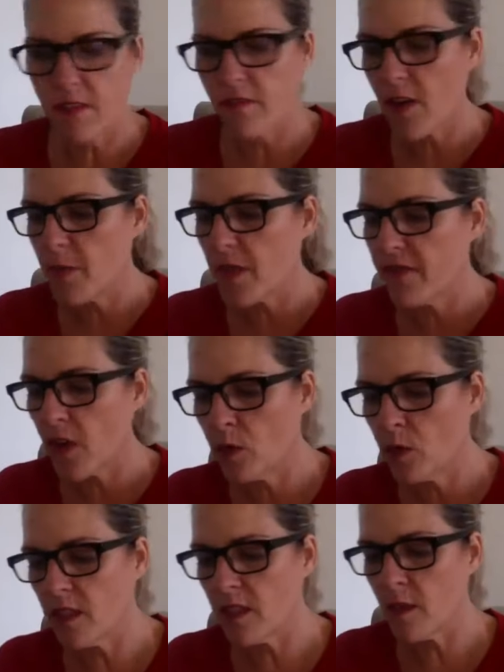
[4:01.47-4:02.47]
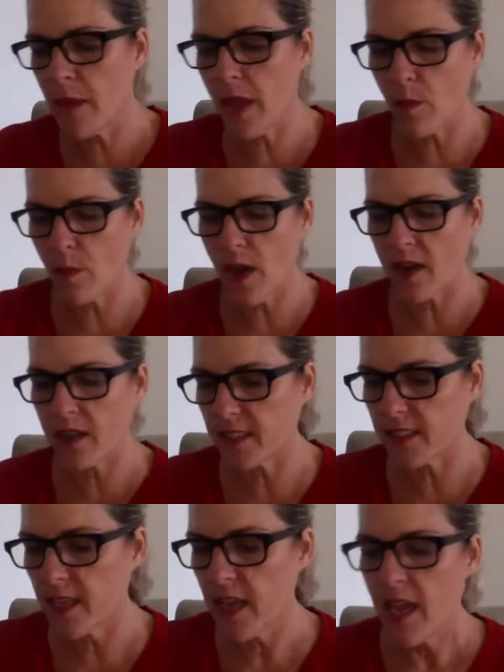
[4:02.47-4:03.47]
From the phone to the
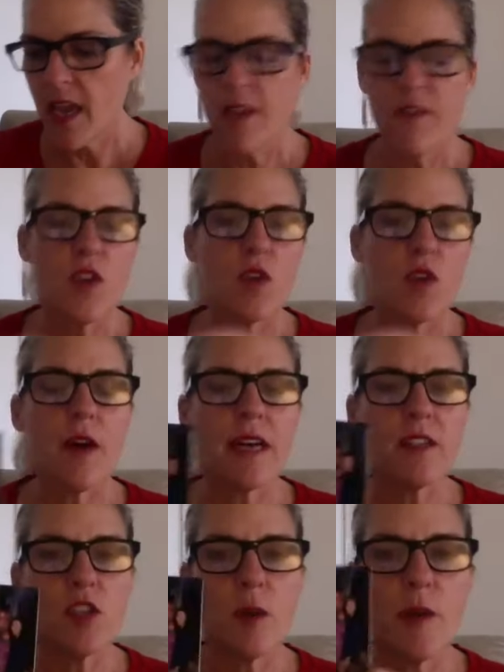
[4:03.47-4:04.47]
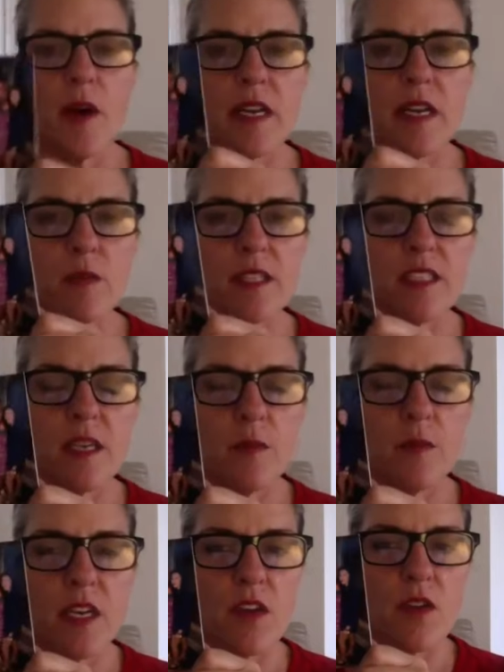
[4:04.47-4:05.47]
mailbox. If you go out to a party with someone
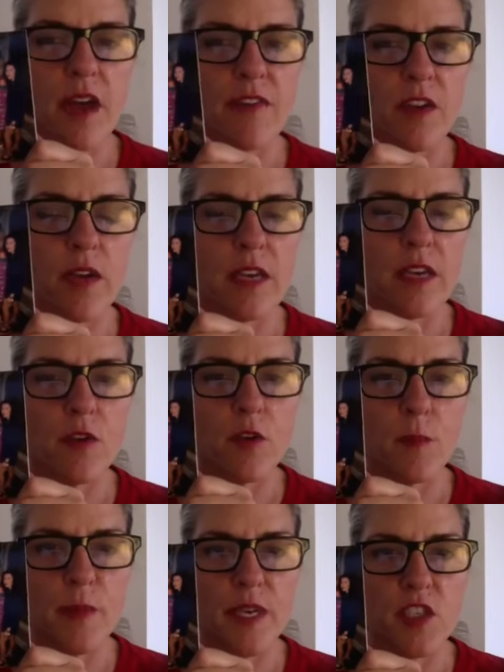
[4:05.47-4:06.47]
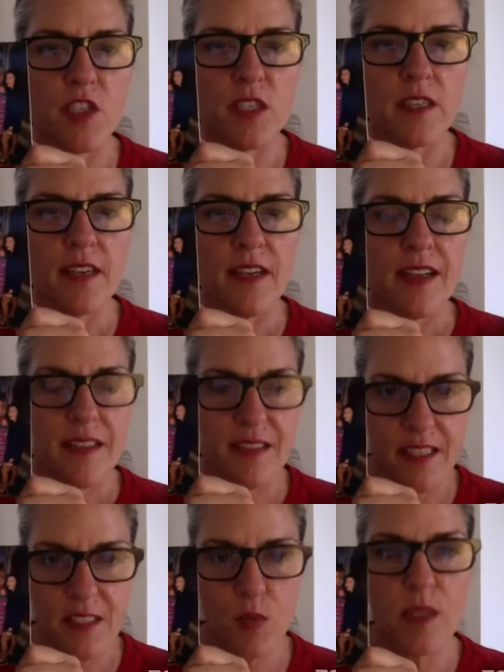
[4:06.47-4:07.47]
and you have a great group picture,
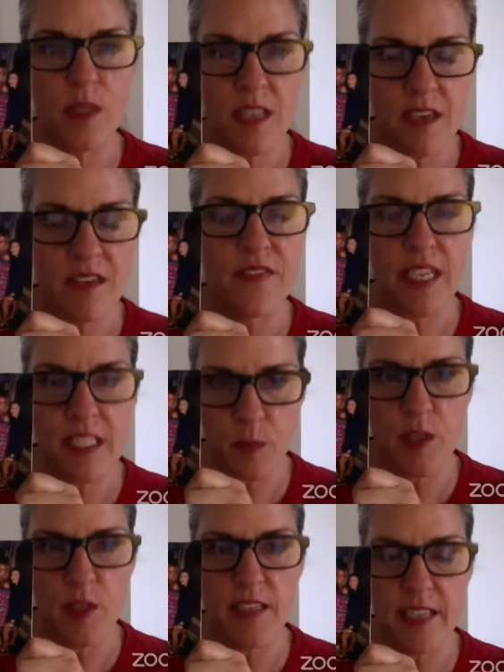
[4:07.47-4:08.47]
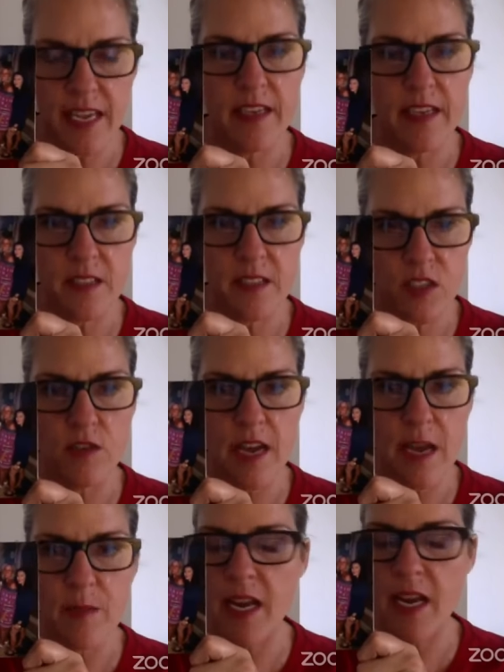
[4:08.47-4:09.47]
this was on Facebook and
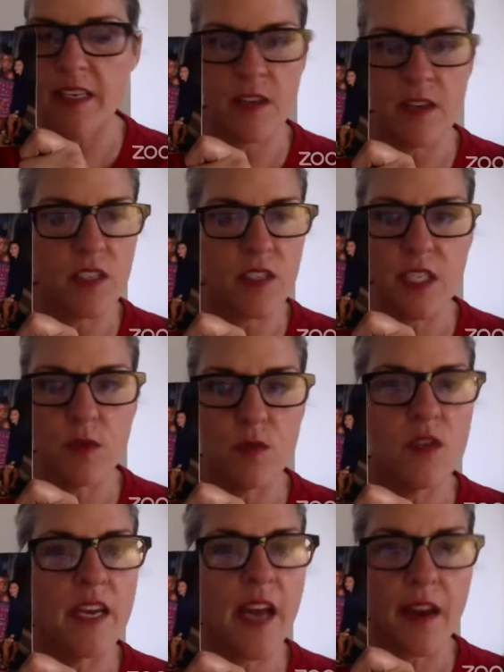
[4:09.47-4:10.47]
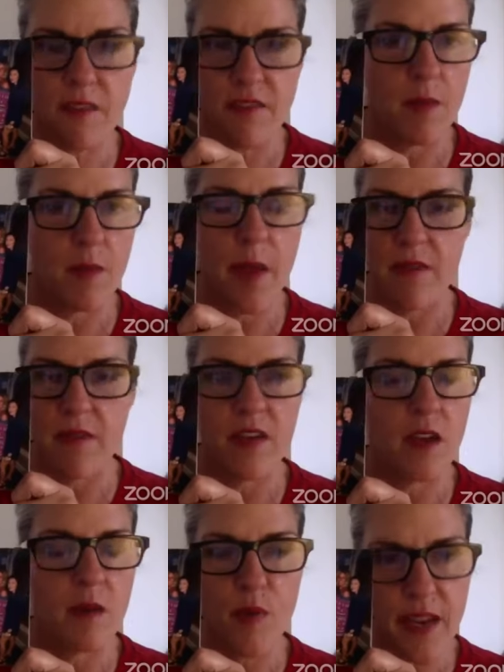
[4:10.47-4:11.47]
Instagram, and I guarantee you none of them have it
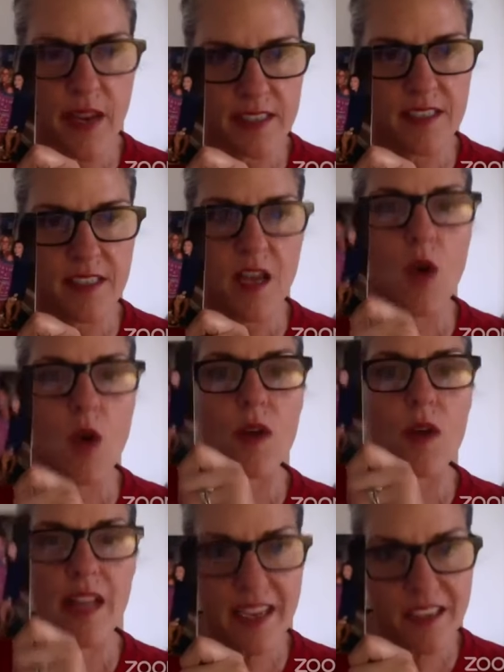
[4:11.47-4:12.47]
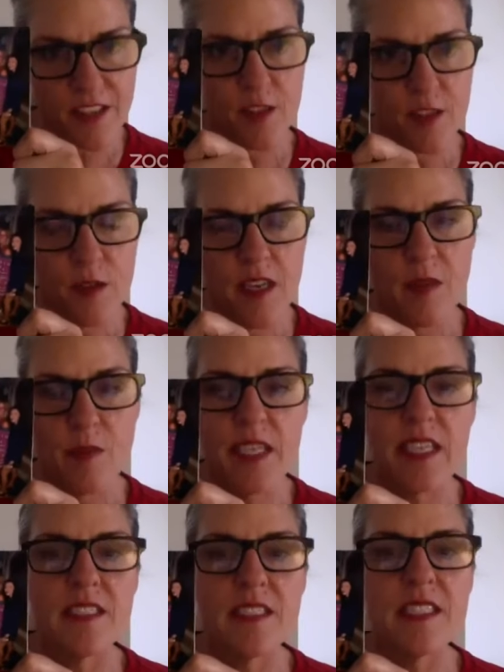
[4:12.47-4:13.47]
on print. Well, I do,
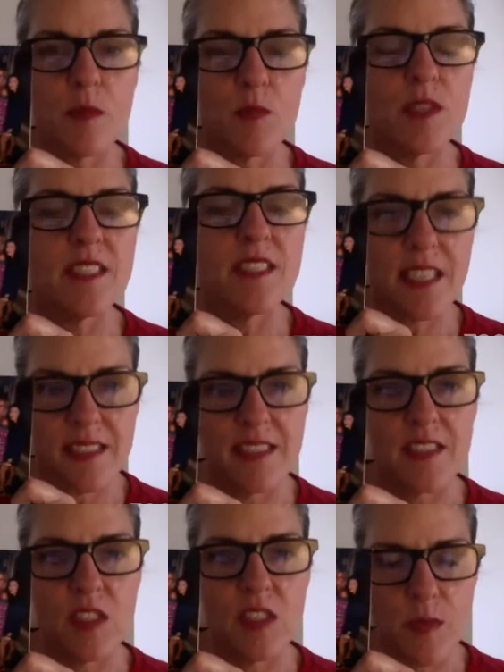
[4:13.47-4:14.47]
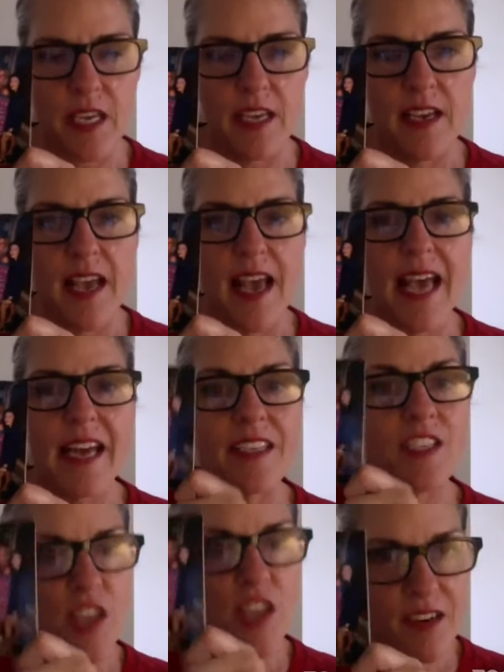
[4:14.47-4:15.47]
because someone sent it to me. And I
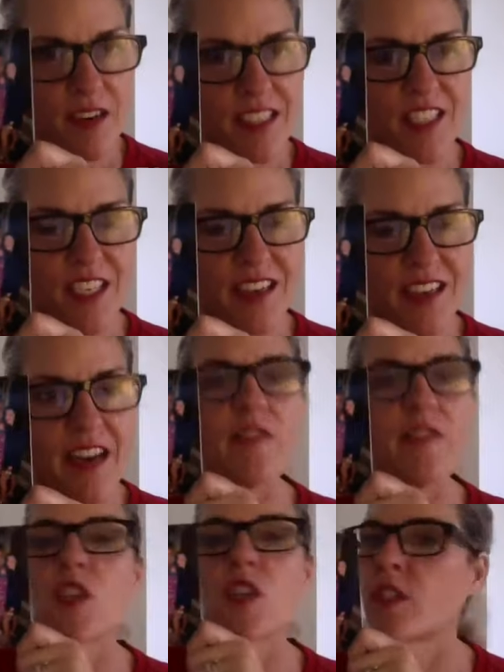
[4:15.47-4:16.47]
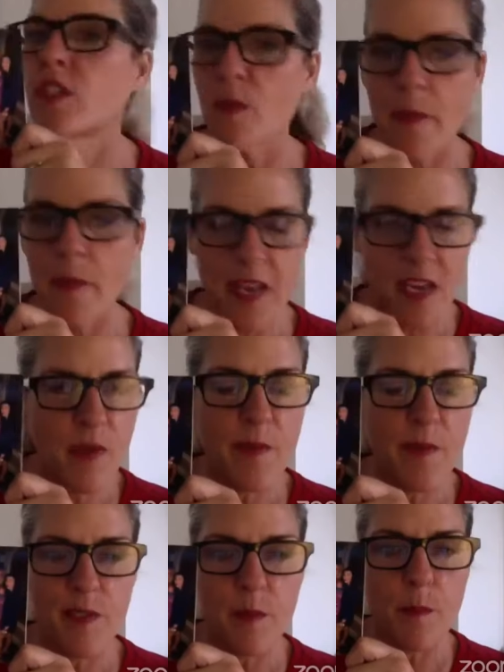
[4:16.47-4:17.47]
cherish it. And I've shown it to many
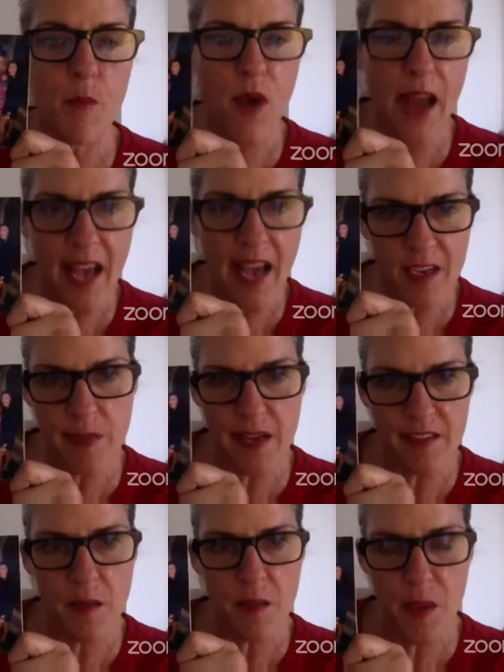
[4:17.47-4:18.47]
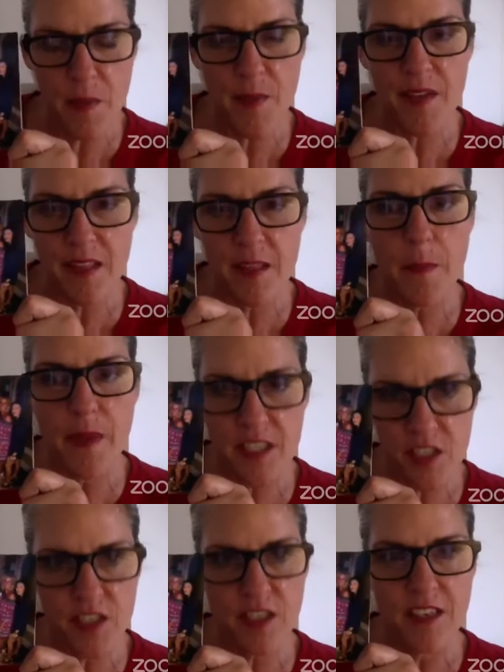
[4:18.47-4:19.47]
people to brag about the people in the
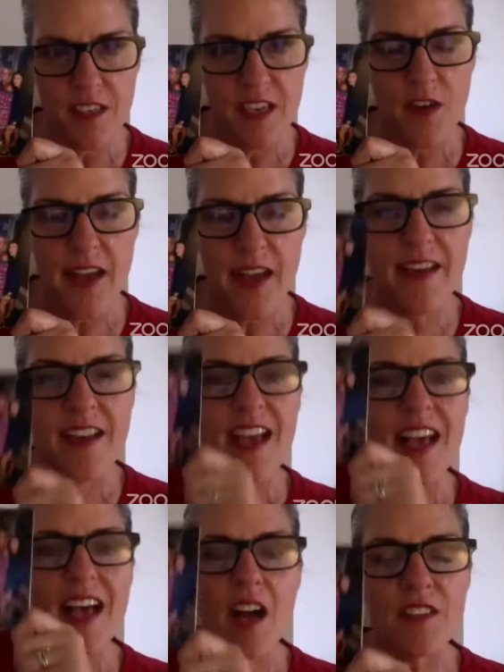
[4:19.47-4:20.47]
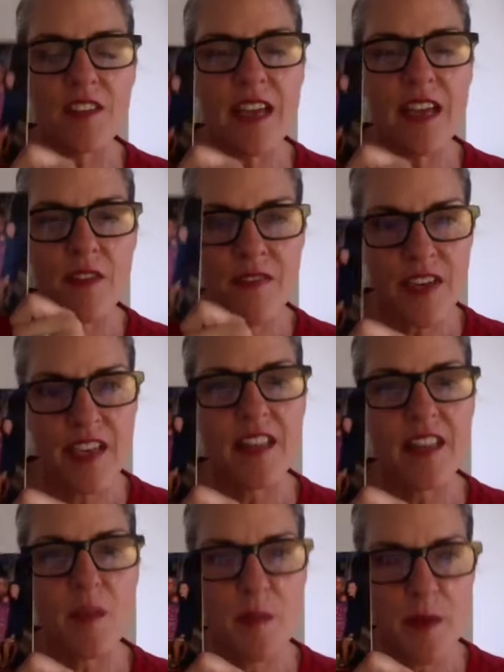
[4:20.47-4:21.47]
picture, right? I'll never forget
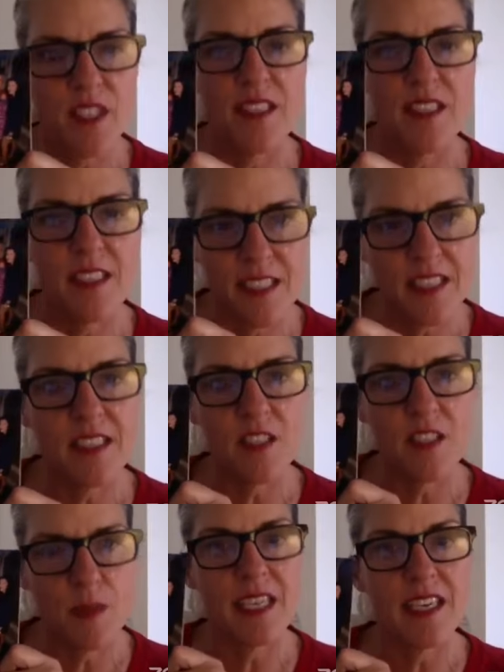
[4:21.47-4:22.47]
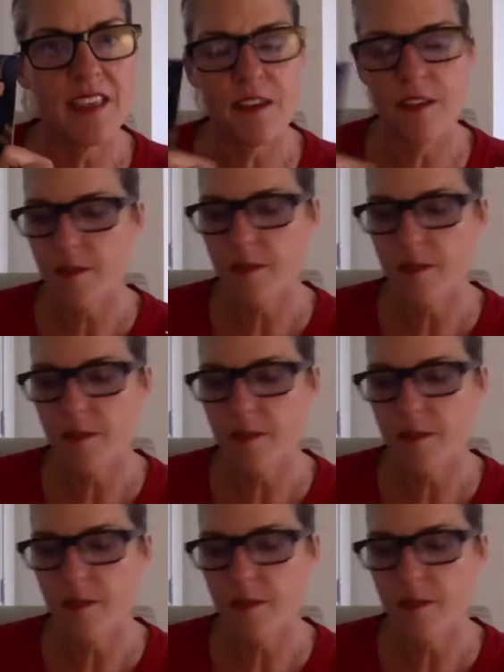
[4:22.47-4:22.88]
the person that sent it to me either.